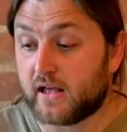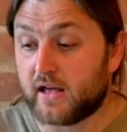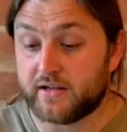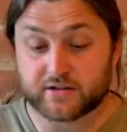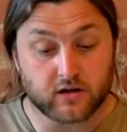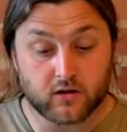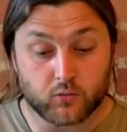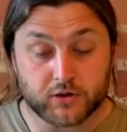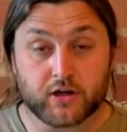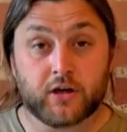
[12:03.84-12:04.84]
and
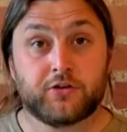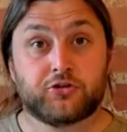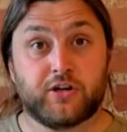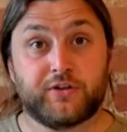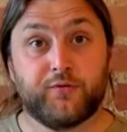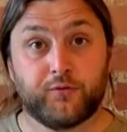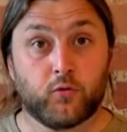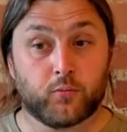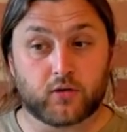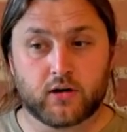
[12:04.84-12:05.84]
we'll get a
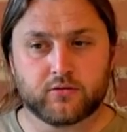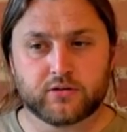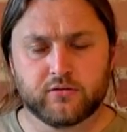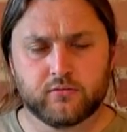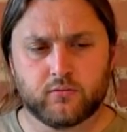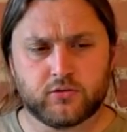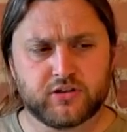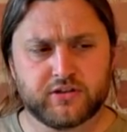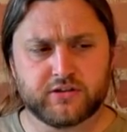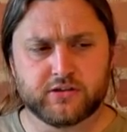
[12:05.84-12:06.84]
transformer out,
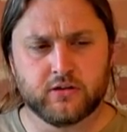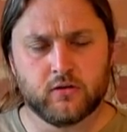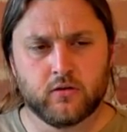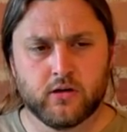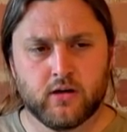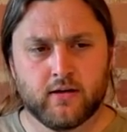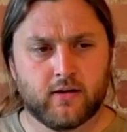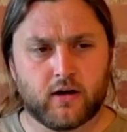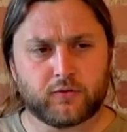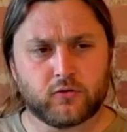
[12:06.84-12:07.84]
which is,
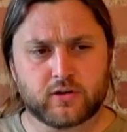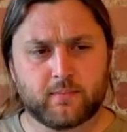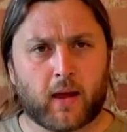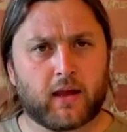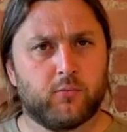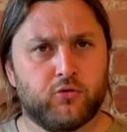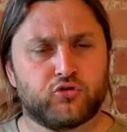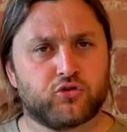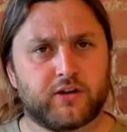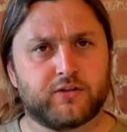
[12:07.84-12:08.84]
I've got a
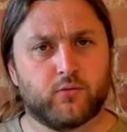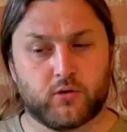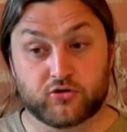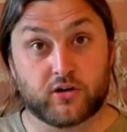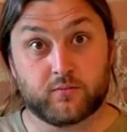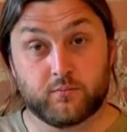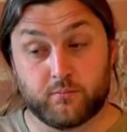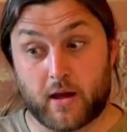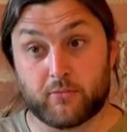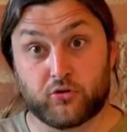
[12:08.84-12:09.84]
Backman transformer, trans
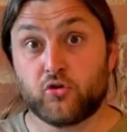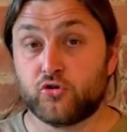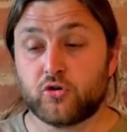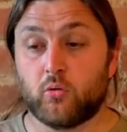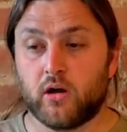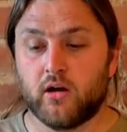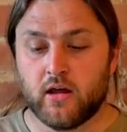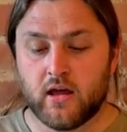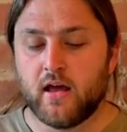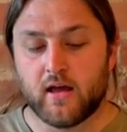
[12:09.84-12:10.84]
Backman controller,
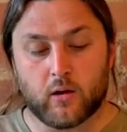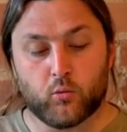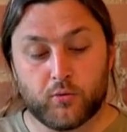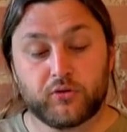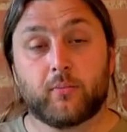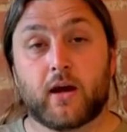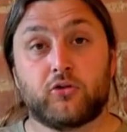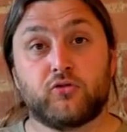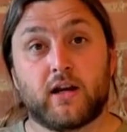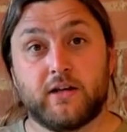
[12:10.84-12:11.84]
and we'll put some
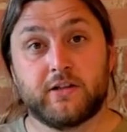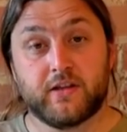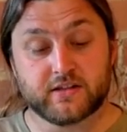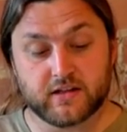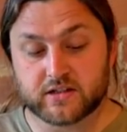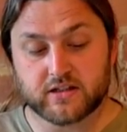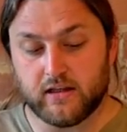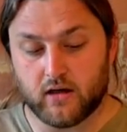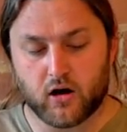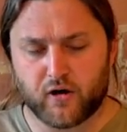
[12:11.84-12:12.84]
power directly to this and
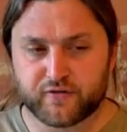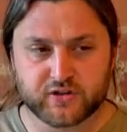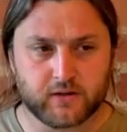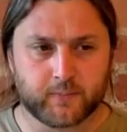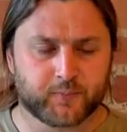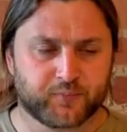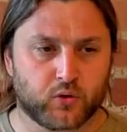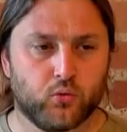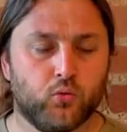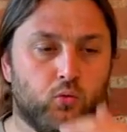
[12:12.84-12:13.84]
see after,
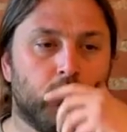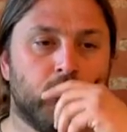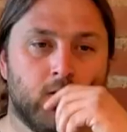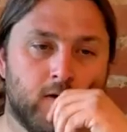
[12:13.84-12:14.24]
ooh,